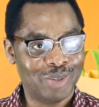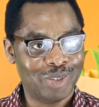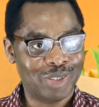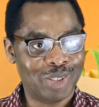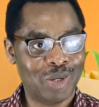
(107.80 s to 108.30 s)

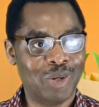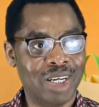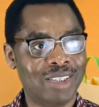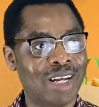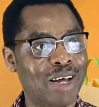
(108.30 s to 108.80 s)
See you
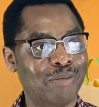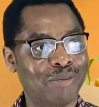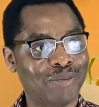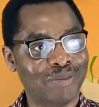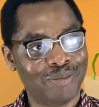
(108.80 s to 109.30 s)
next
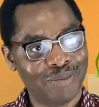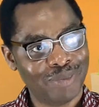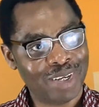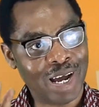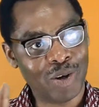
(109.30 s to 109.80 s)
time.
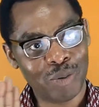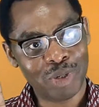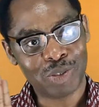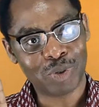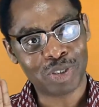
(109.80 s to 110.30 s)
I hope
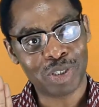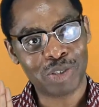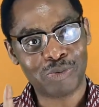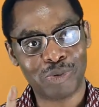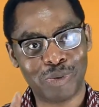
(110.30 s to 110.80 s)
this was
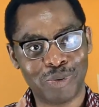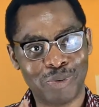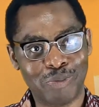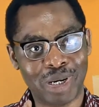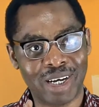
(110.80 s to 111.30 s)
useful.
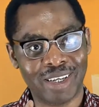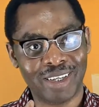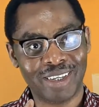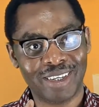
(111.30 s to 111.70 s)
Bye.